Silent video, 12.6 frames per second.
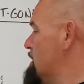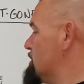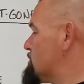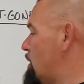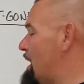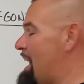
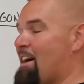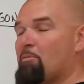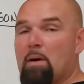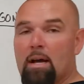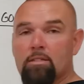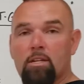So our
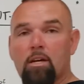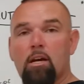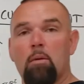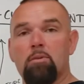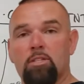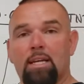halfback is going to
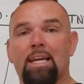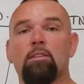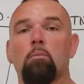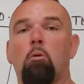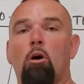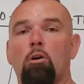come, he's going to get the
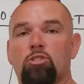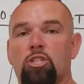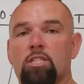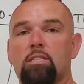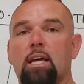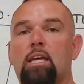ball
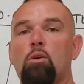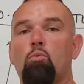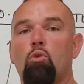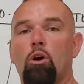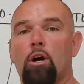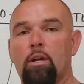just like he
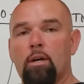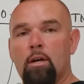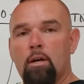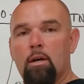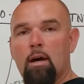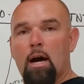would
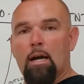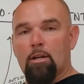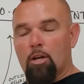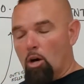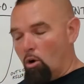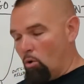on
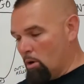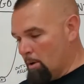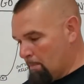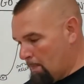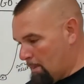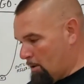go, all